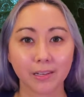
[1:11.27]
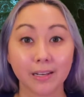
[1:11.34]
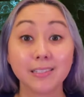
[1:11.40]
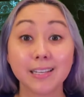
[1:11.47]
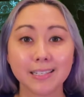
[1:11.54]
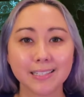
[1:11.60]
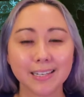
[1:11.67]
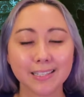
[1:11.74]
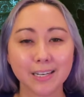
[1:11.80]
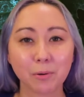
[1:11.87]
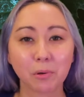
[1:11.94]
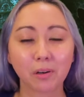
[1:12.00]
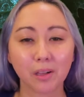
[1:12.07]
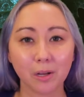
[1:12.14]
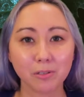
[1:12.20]
Since Disney
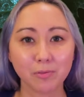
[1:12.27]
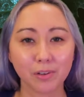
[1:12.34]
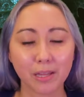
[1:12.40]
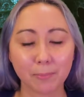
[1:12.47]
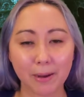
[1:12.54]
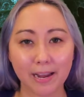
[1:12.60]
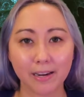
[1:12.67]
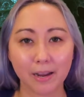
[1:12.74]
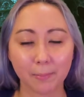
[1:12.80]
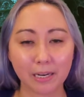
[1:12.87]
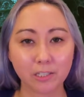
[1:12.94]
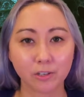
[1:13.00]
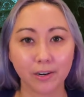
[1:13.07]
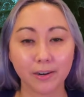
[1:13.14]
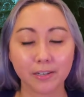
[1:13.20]
World closed for the
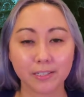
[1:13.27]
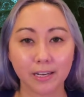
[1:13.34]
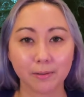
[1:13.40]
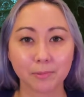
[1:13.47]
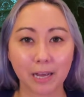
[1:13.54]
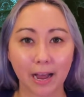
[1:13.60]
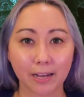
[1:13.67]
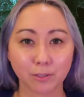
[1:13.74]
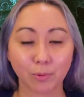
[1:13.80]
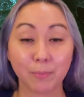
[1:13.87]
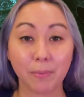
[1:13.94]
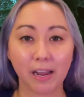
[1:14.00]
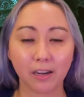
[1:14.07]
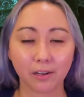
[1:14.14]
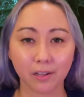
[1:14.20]
pandemic, Trader Sam's has
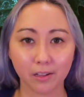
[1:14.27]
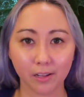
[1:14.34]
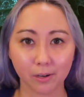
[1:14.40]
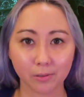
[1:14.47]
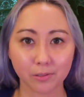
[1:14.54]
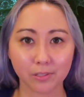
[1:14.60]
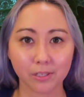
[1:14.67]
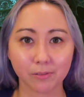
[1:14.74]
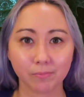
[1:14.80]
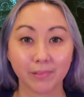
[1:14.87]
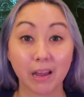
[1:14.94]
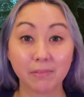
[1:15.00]
remained closed.